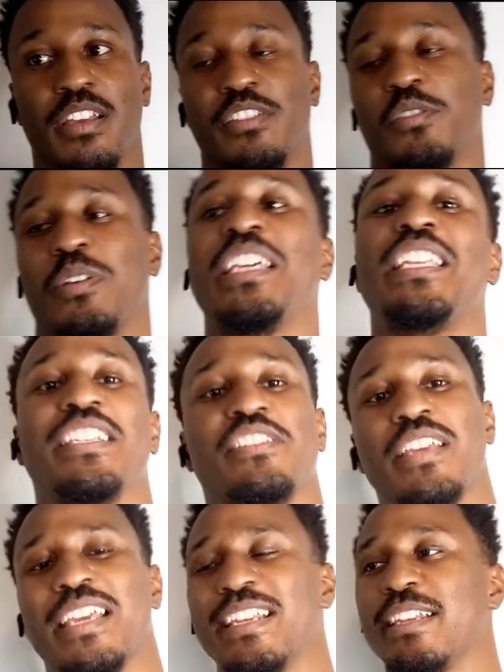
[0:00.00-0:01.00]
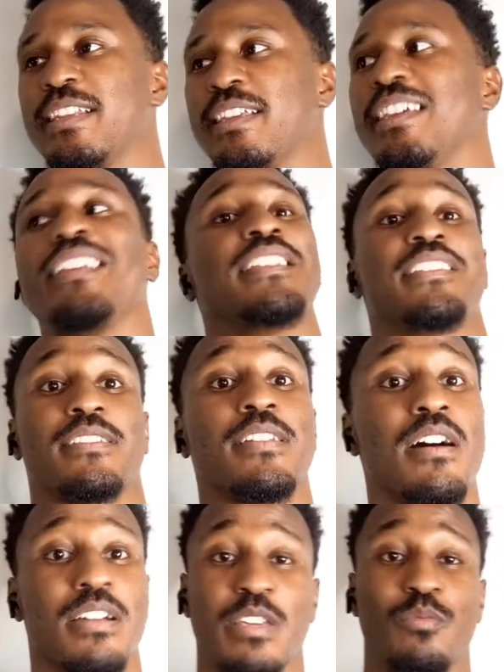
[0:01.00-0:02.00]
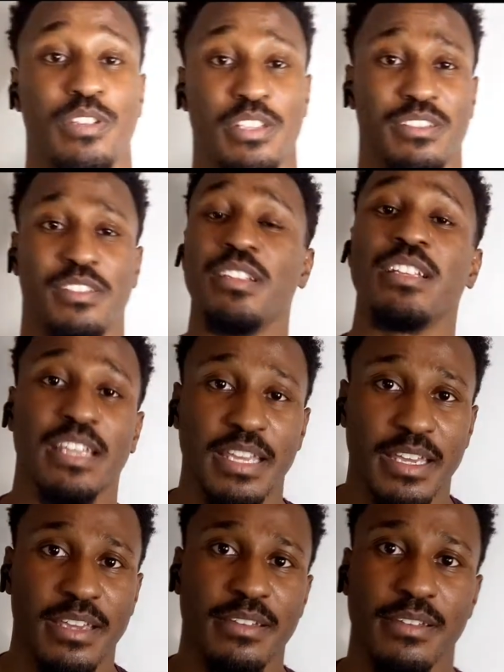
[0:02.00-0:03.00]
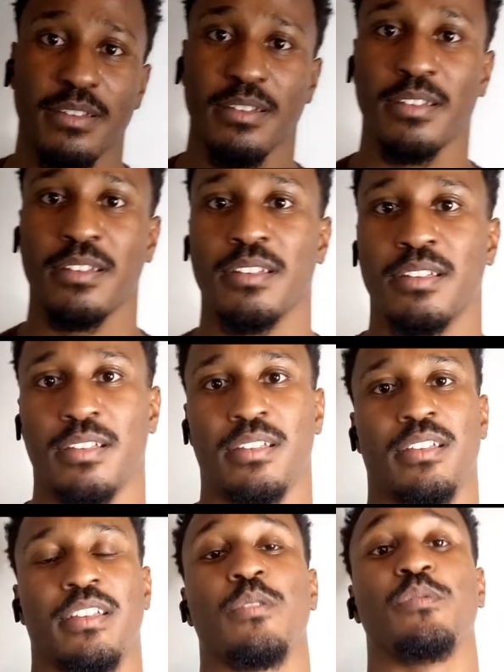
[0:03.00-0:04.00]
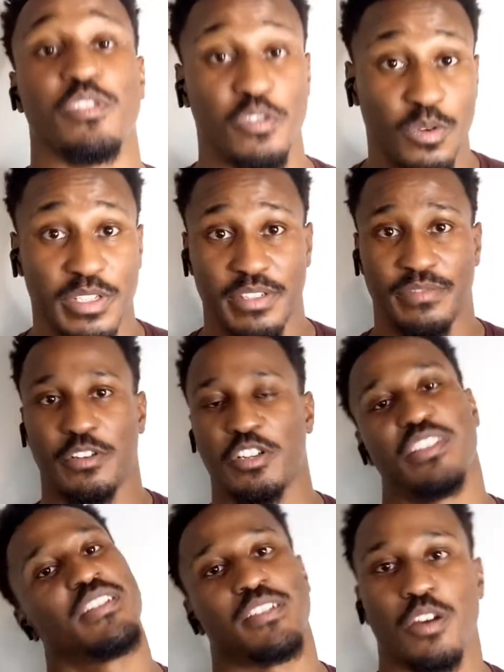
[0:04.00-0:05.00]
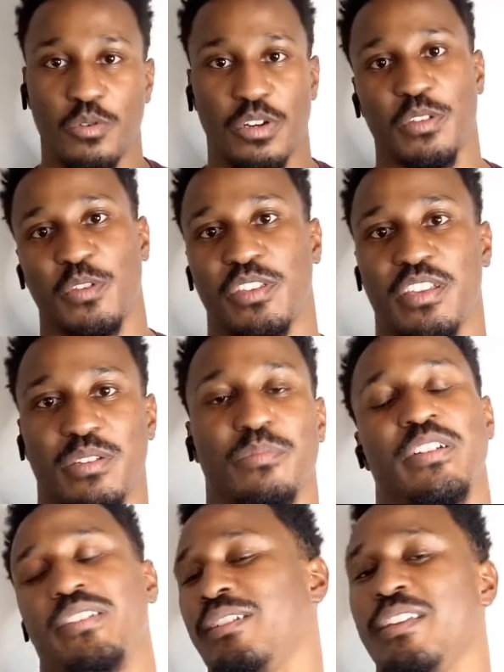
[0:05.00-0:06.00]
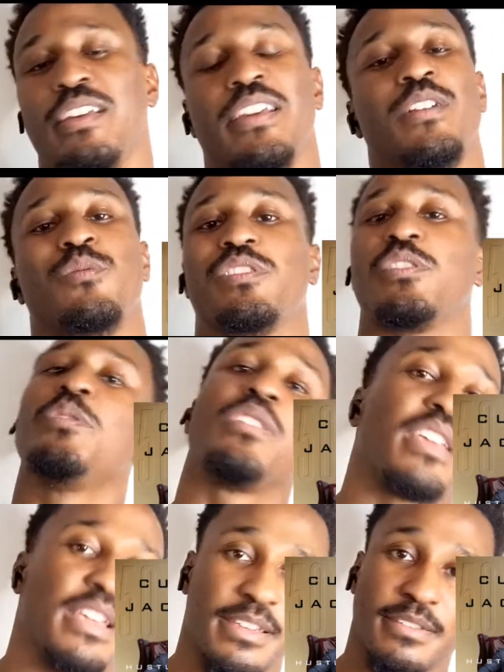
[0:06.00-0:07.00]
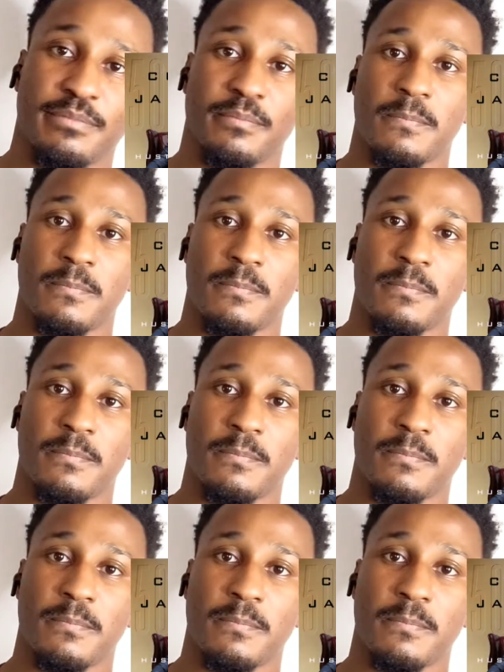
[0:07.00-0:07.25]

So he didn't just talk, he went to the king, he was anointed first, that's a whole other thing, but went to the king,